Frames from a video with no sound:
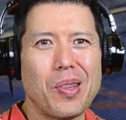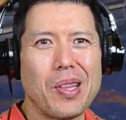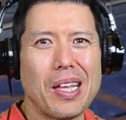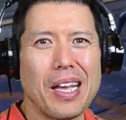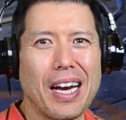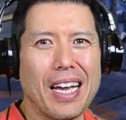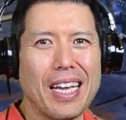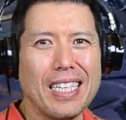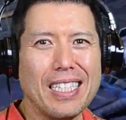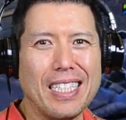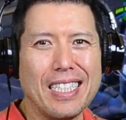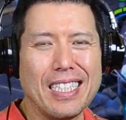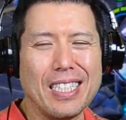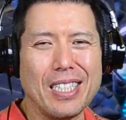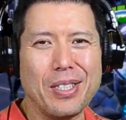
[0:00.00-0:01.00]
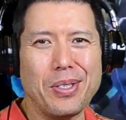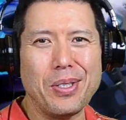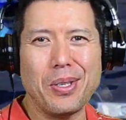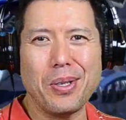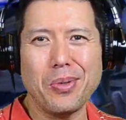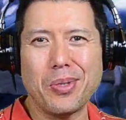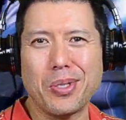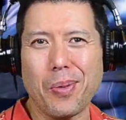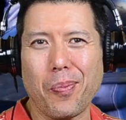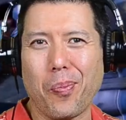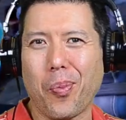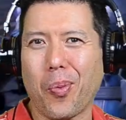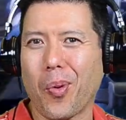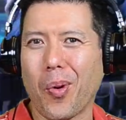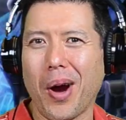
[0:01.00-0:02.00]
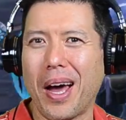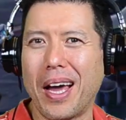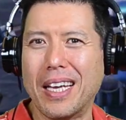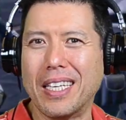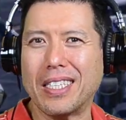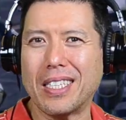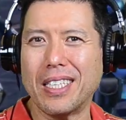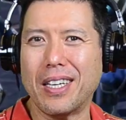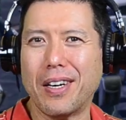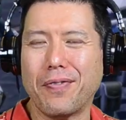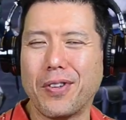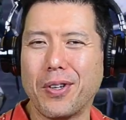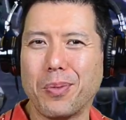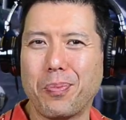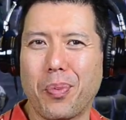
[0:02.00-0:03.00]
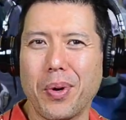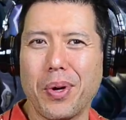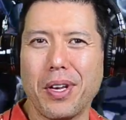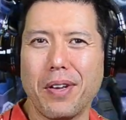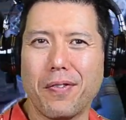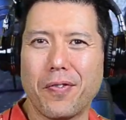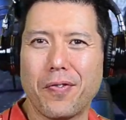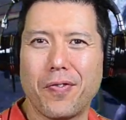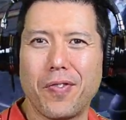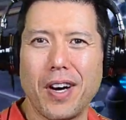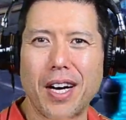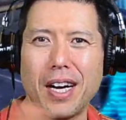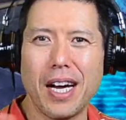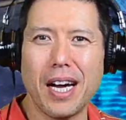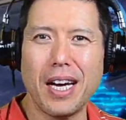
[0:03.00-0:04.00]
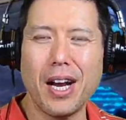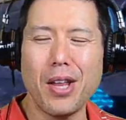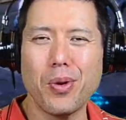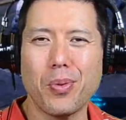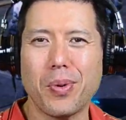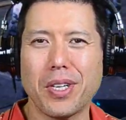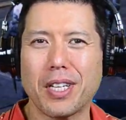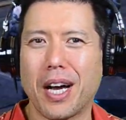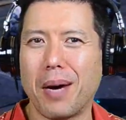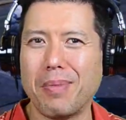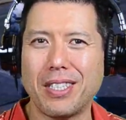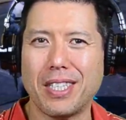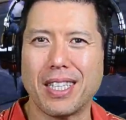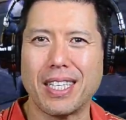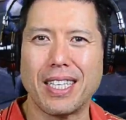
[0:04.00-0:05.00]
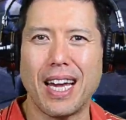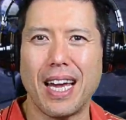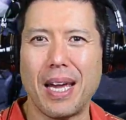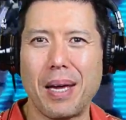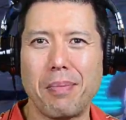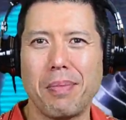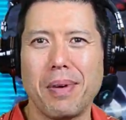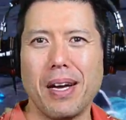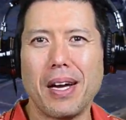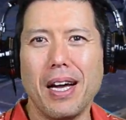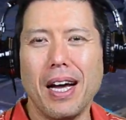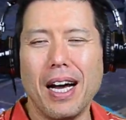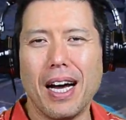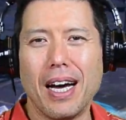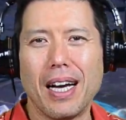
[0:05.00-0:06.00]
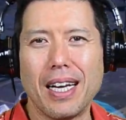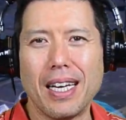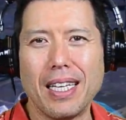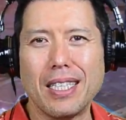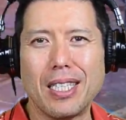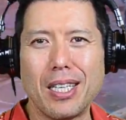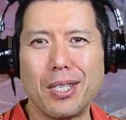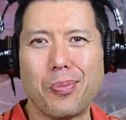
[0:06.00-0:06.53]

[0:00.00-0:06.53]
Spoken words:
And I guess it's no surprise, if another one coming to the game, it's